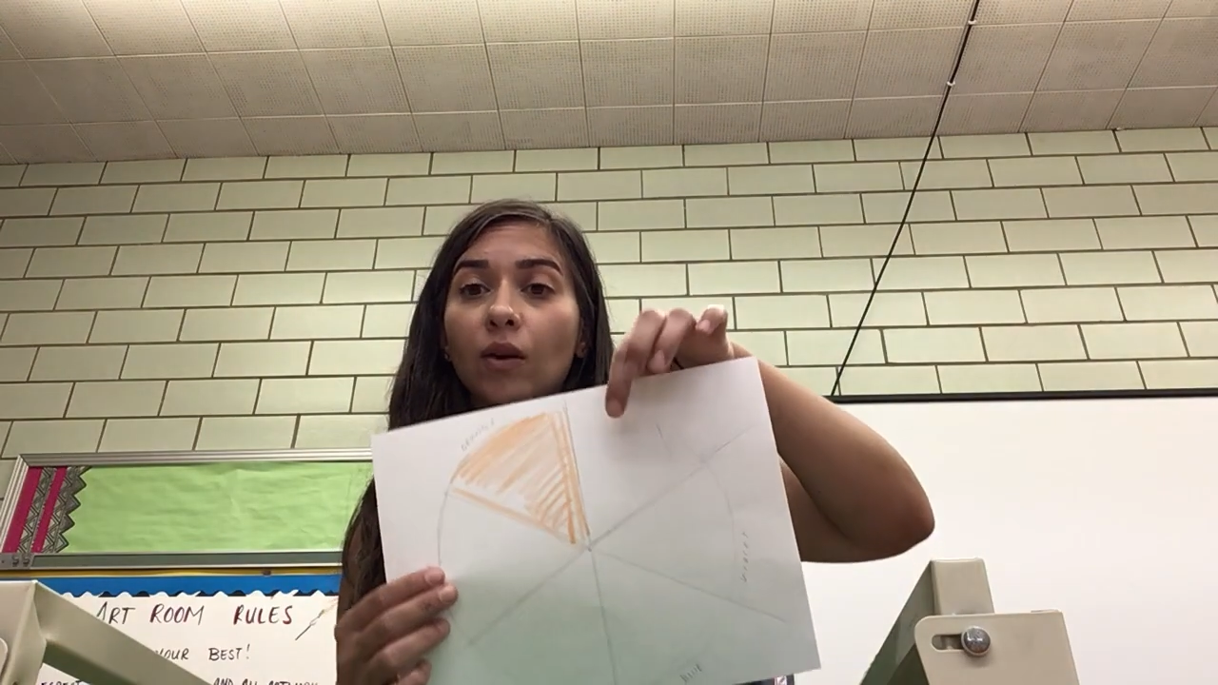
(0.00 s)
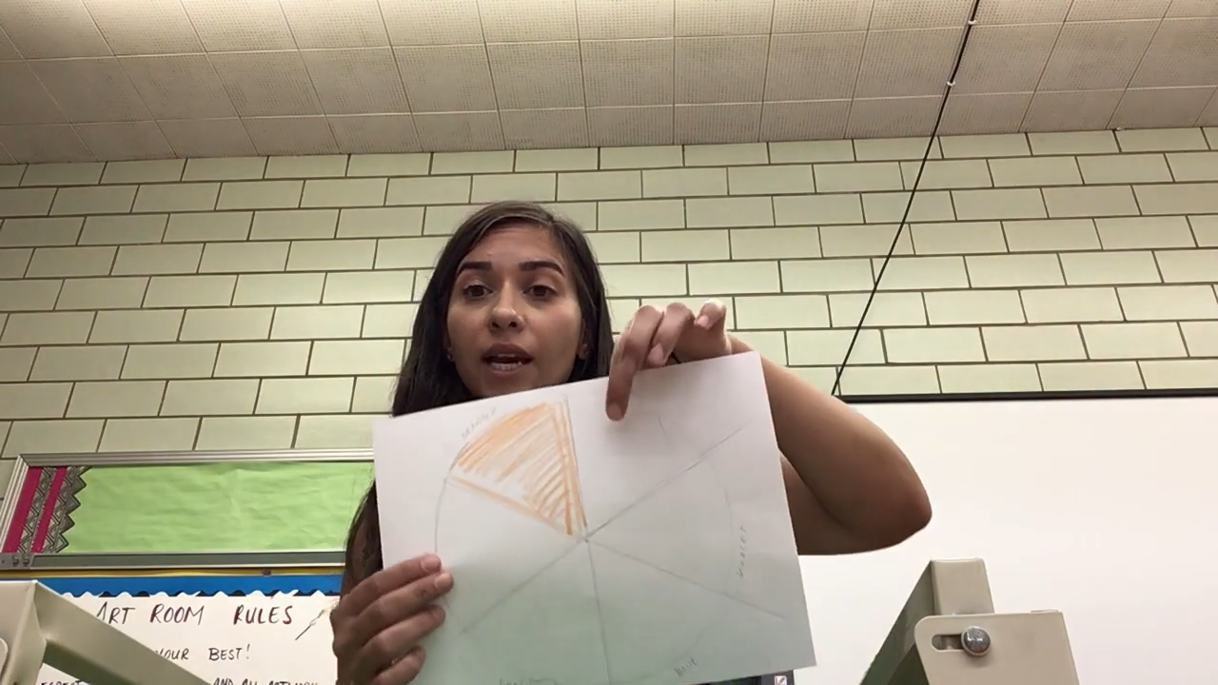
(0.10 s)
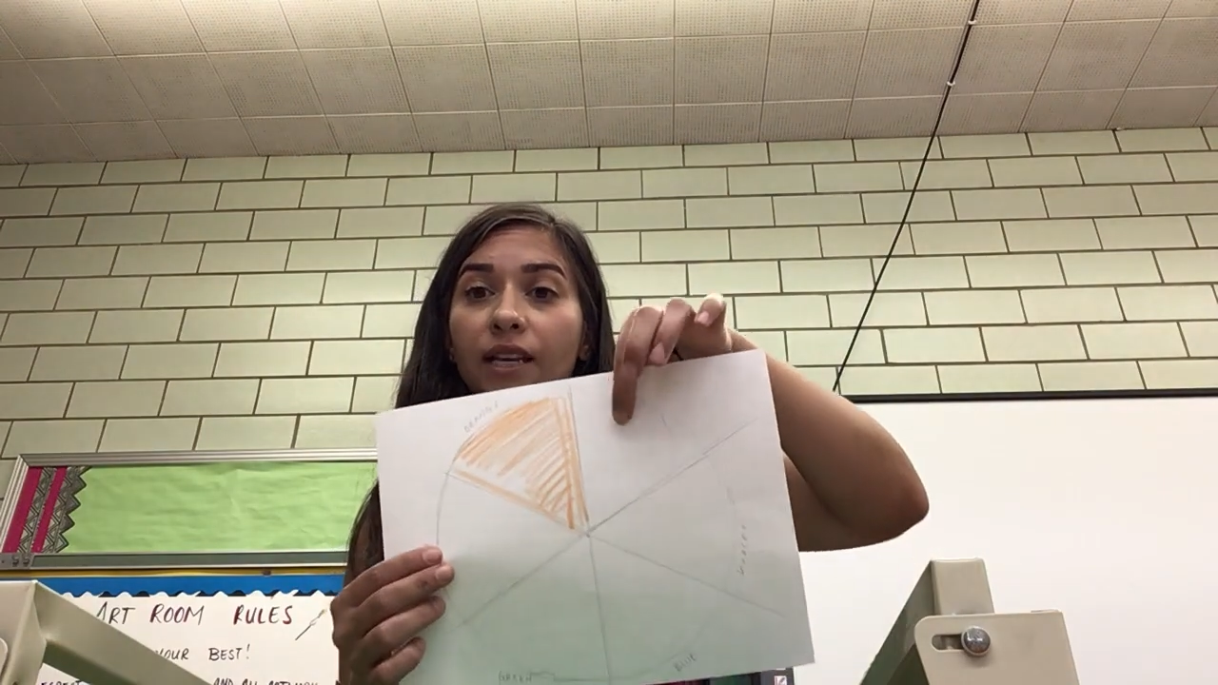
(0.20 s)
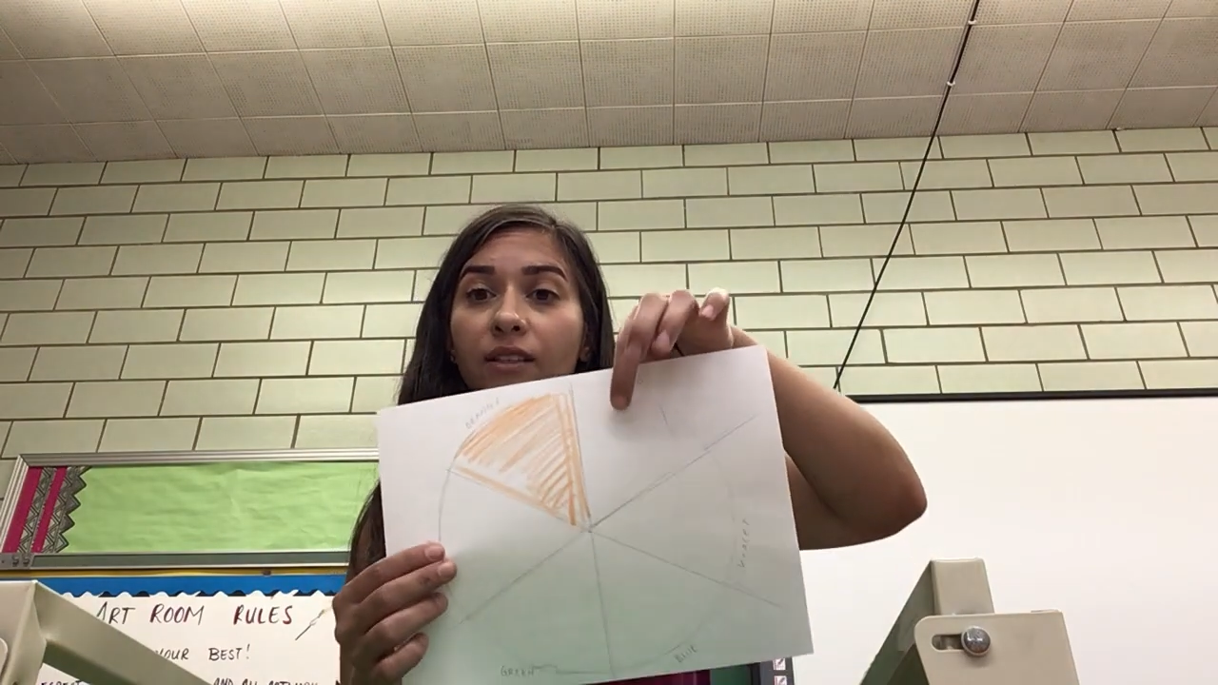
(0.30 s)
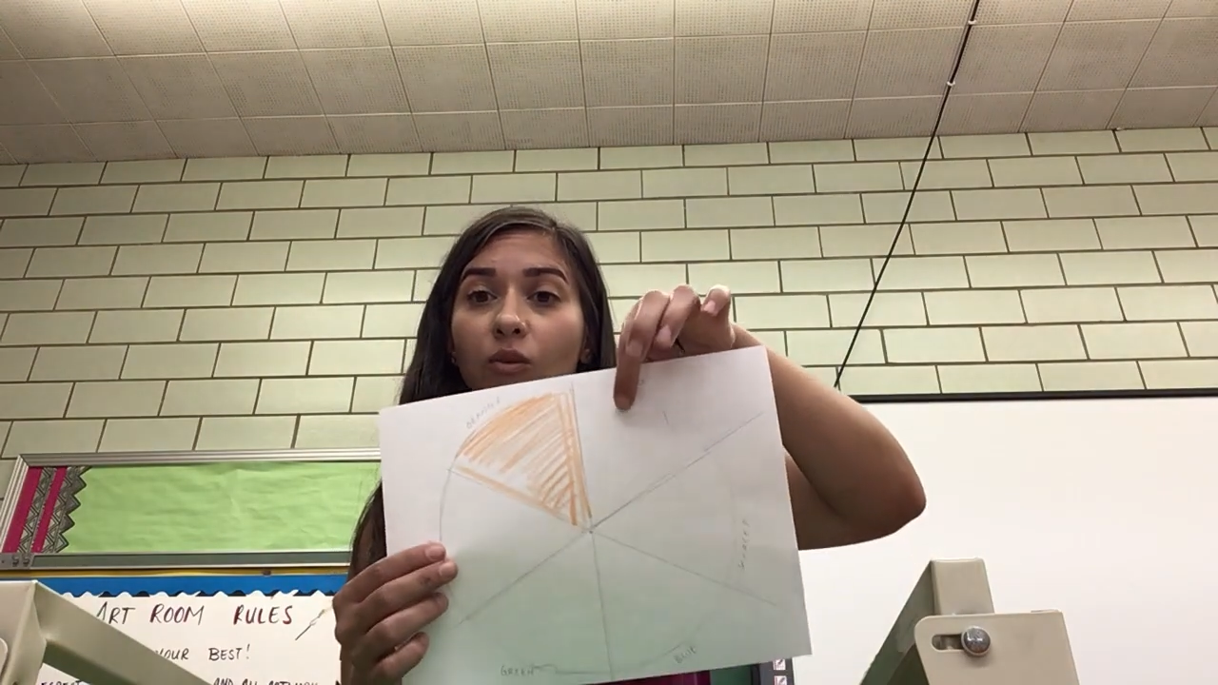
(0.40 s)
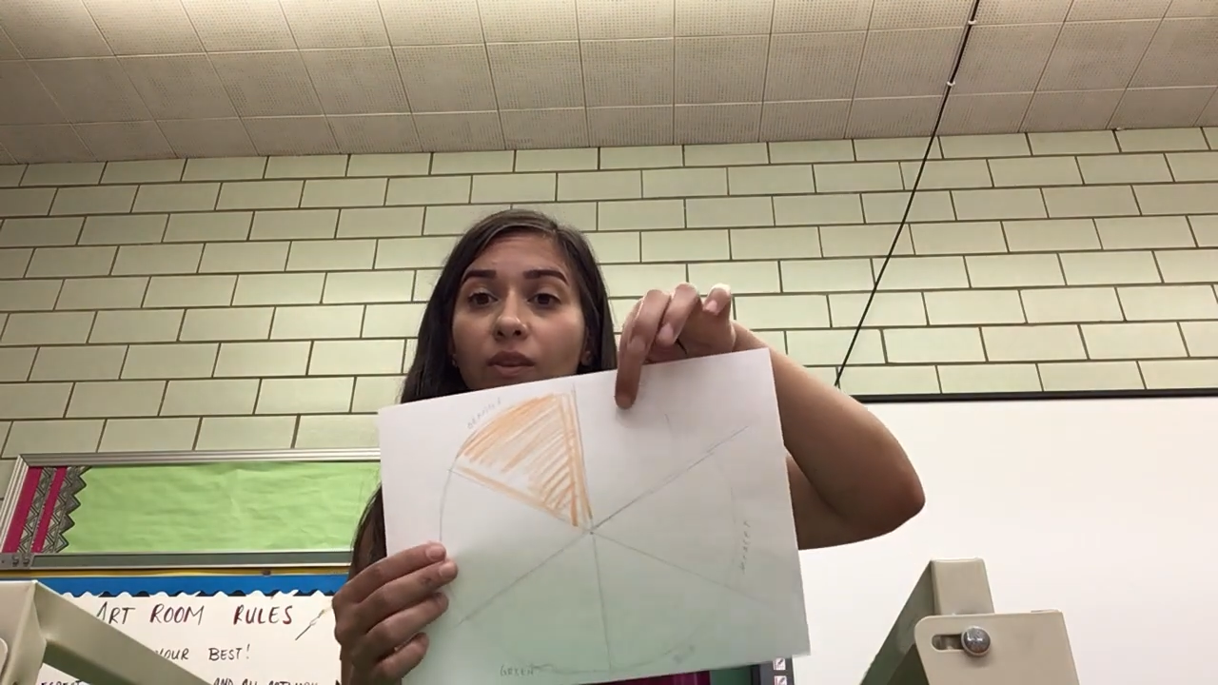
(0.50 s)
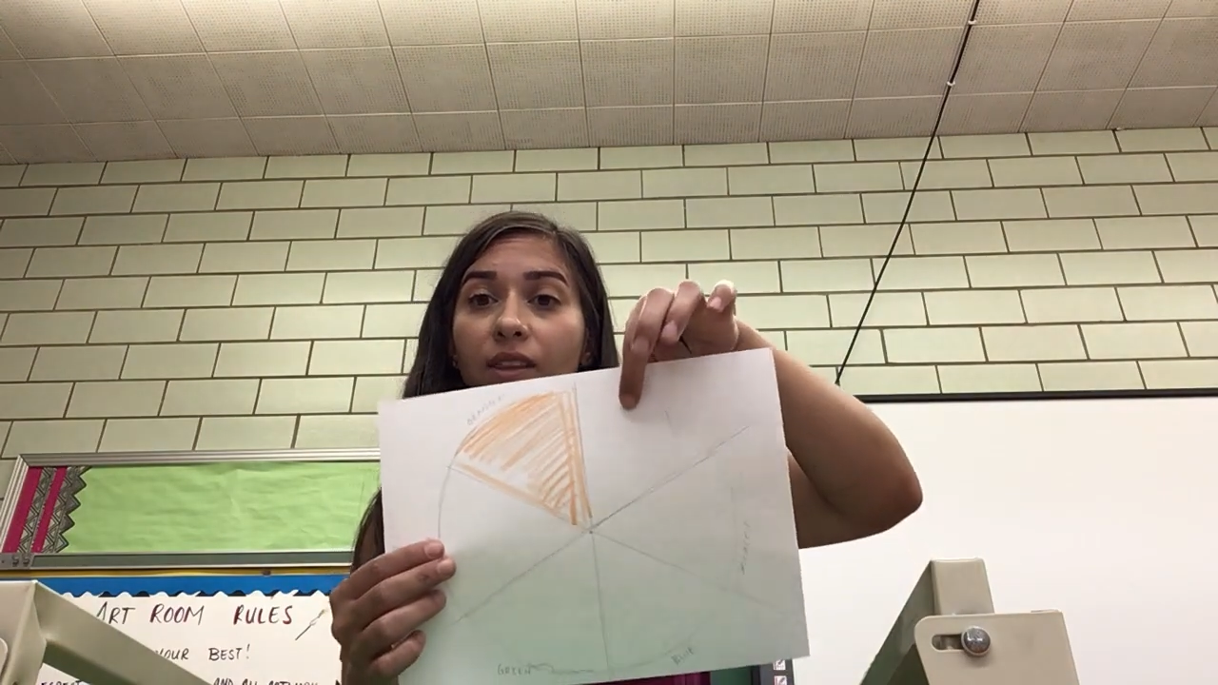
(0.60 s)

Okay, so